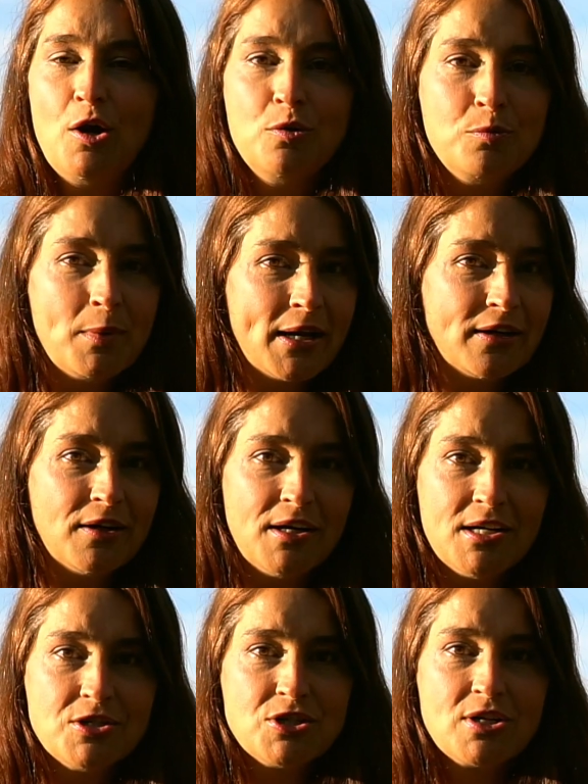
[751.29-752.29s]
oh my
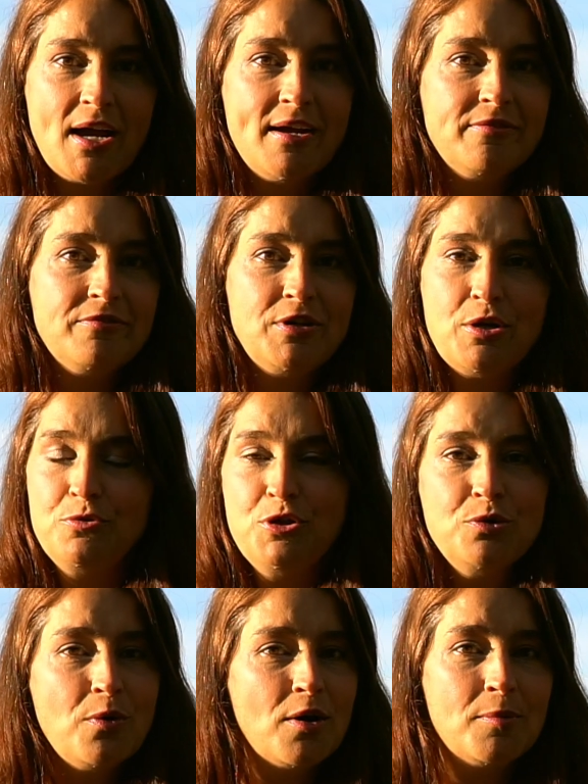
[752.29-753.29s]
gosh, I've known
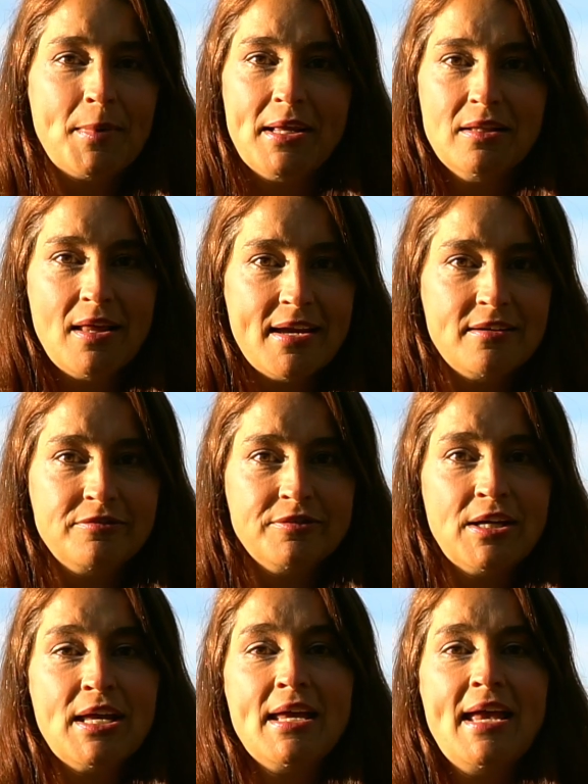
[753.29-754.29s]
you all my life.